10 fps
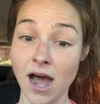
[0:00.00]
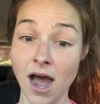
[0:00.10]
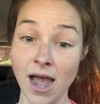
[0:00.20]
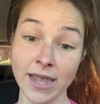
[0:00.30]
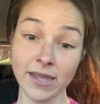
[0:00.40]

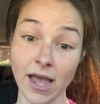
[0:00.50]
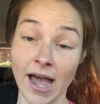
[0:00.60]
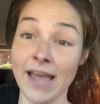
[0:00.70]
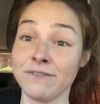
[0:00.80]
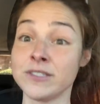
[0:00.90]
I
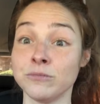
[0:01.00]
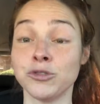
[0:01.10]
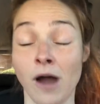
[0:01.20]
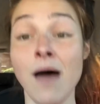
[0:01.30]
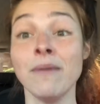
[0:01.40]
have some
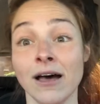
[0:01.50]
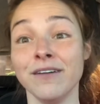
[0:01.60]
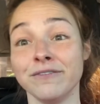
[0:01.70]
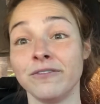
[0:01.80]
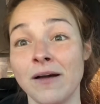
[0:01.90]

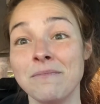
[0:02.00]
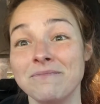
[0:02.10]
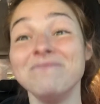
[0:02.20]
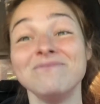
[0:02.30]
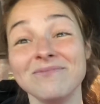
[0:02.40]
trauma
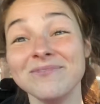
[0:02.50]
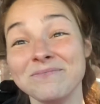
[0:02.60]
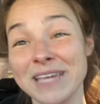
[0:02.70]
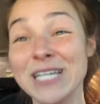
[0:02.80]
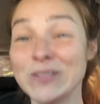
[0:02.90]
from
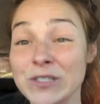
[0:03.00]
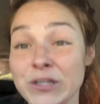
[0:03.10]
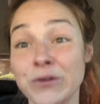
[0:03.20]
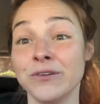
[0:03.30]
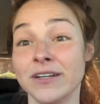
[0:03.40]
being
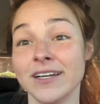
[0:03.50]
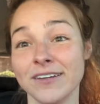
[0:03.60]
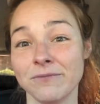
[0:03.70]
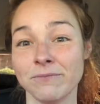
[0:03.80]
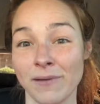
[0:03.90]
sued,
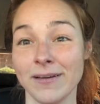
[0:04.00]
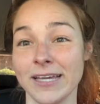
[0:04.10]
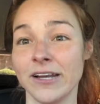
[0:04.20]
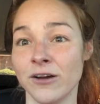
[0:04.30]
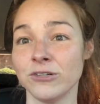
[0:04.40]
but
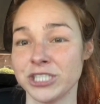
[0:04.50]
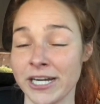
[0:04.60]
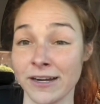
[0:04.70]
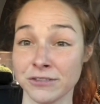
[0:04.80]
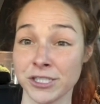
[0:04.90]
you know,
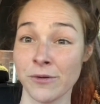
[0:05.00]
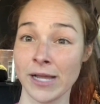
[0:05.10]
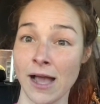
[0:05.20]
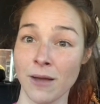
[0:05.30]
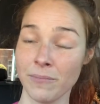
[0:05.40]
sheriff
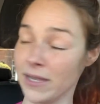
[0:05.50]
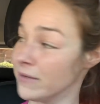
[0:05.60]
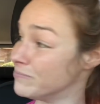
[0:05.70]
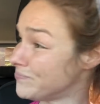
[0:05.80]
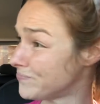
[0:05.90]
showing up
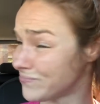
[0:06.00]
and